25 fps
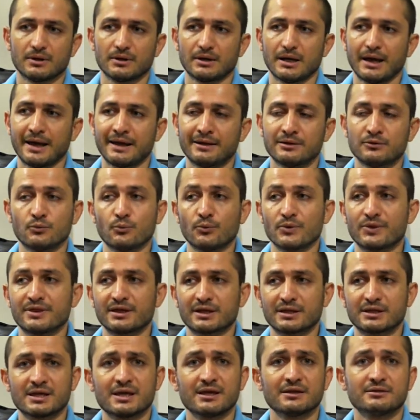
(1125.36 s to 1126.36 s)
and with the
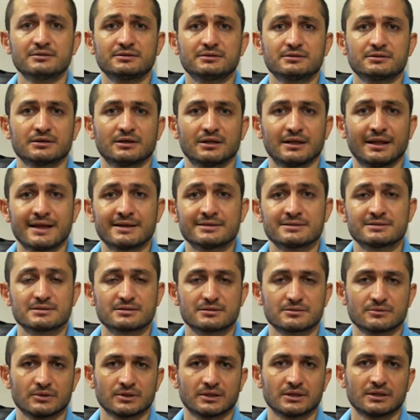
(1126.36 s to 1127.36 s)
kit
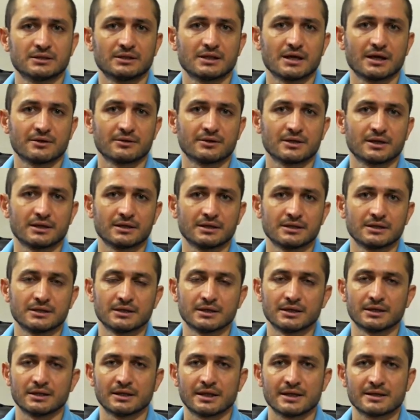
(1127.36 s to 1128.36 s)
lens, or the
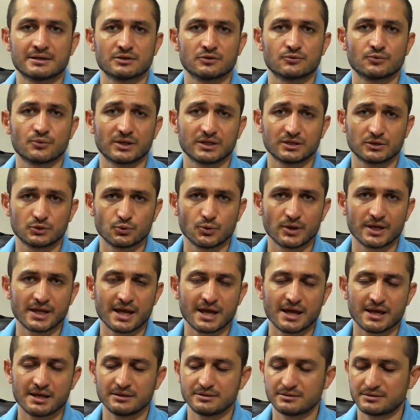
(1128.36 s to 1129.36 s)

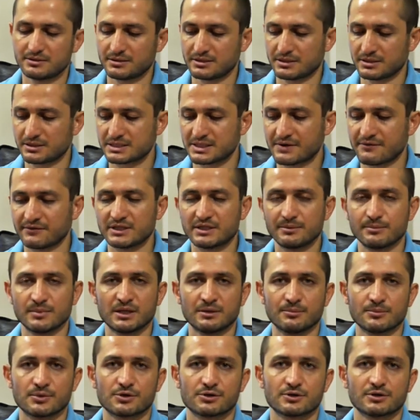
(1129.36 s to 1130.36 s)

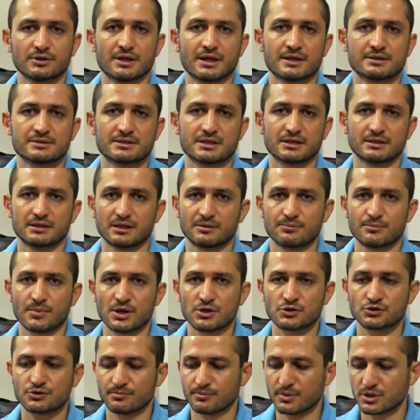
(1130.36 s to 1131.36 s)
28-70mm lens that I
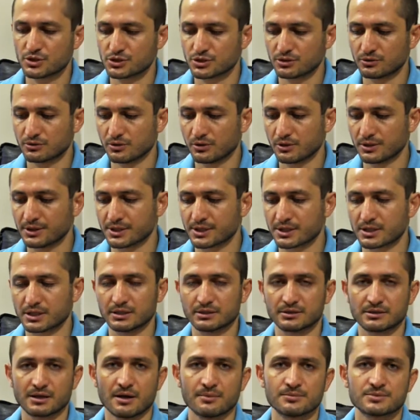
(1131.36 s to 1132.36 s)
mentioned earlier,
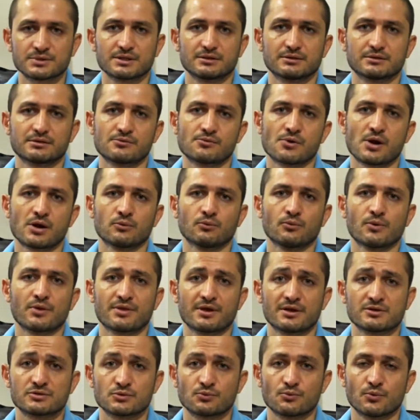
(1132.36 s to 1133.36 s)
it comes at around
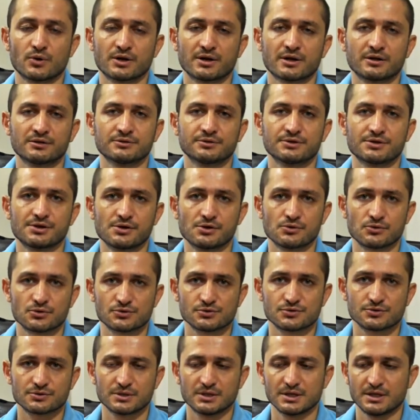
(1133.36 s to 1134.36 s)
1,100
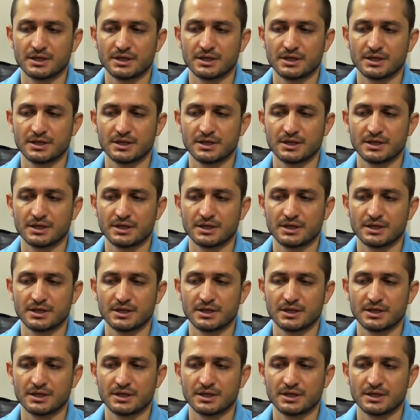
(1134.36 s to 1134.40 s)
euros,